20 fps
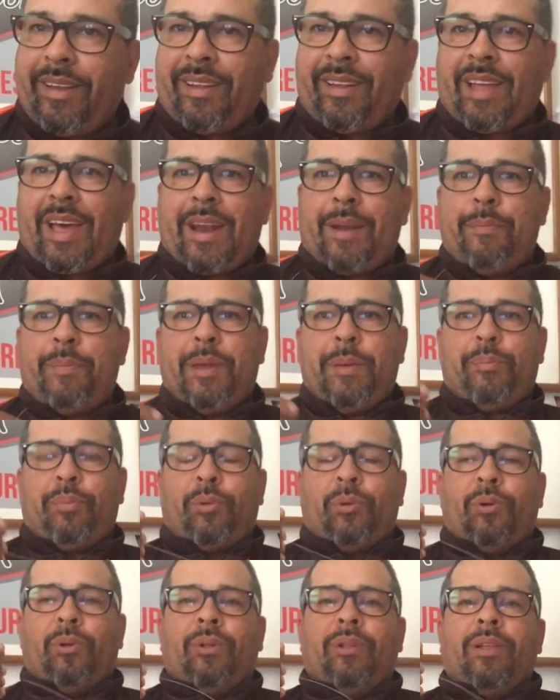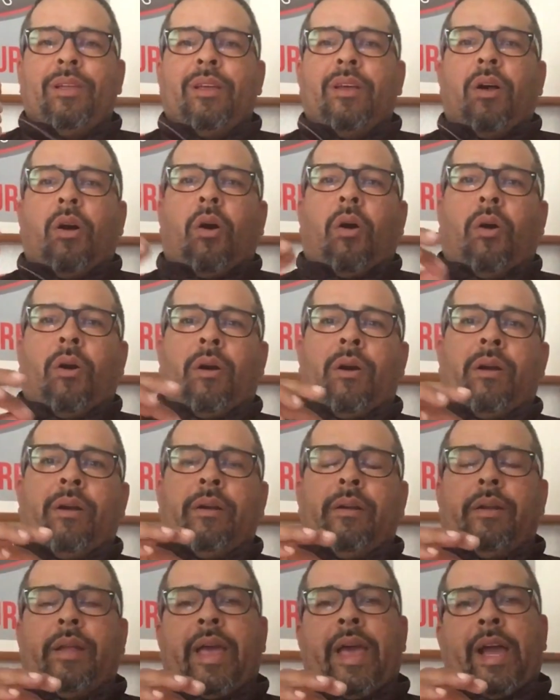A lot of people
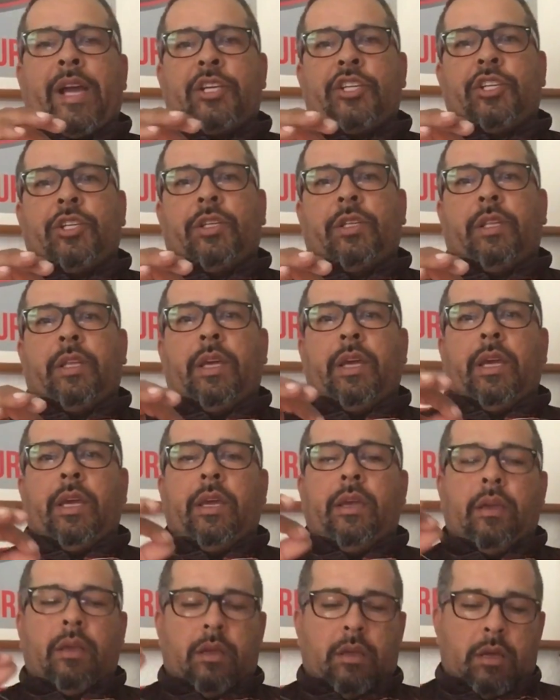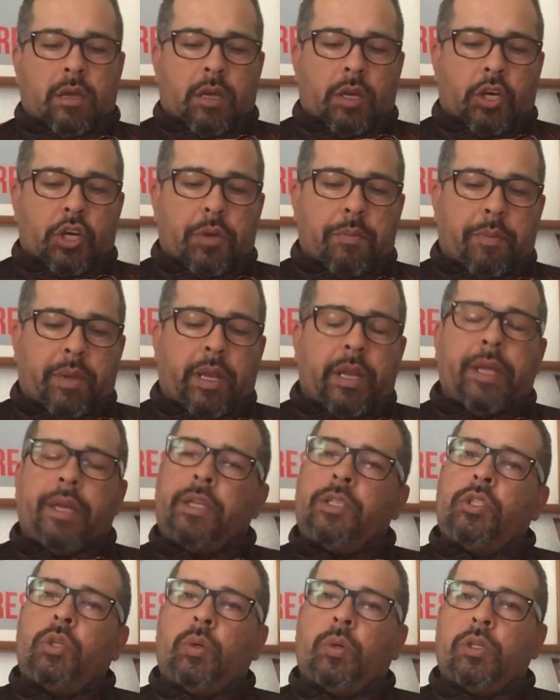aren't actually
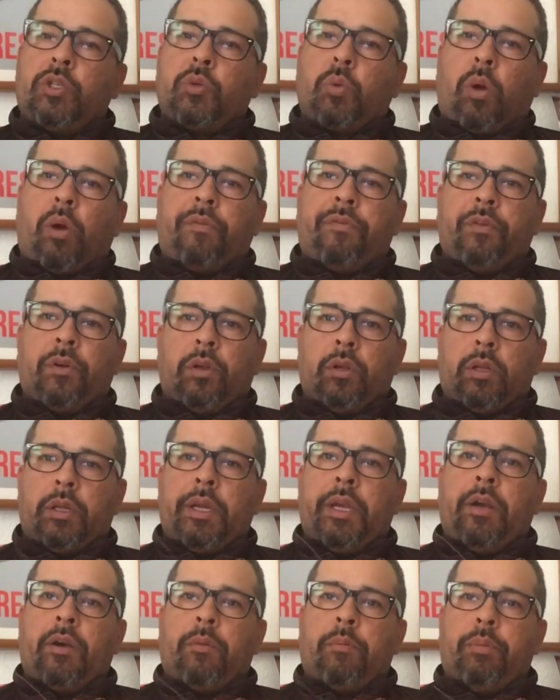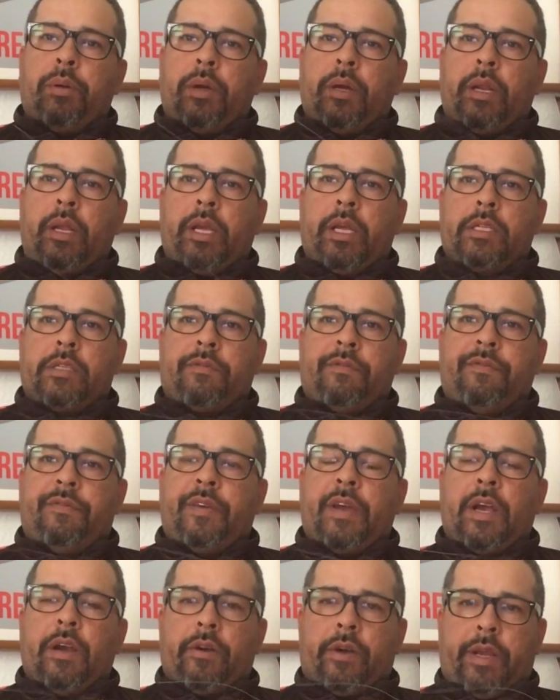committing to a 12-foot leader, but it's
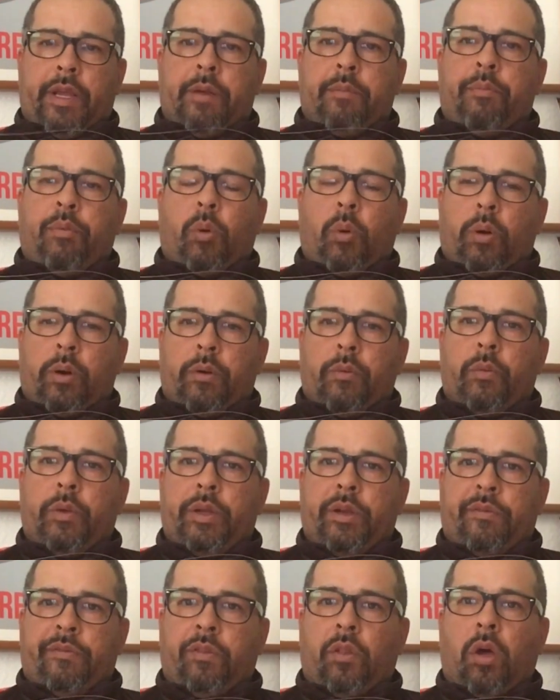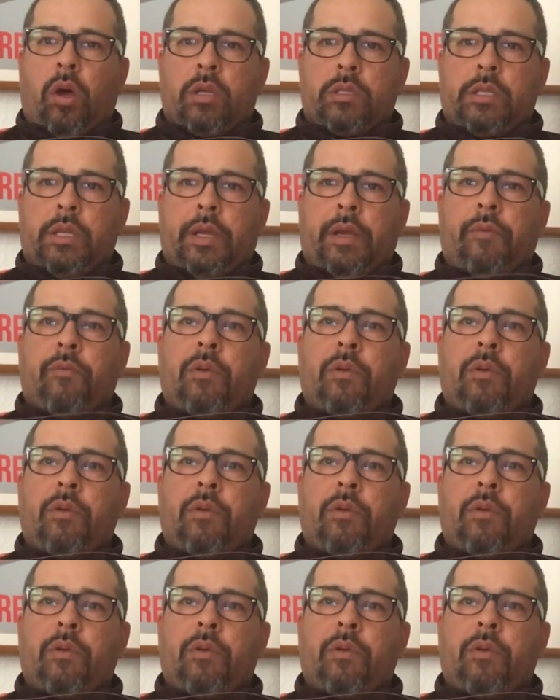very important when you're flossing.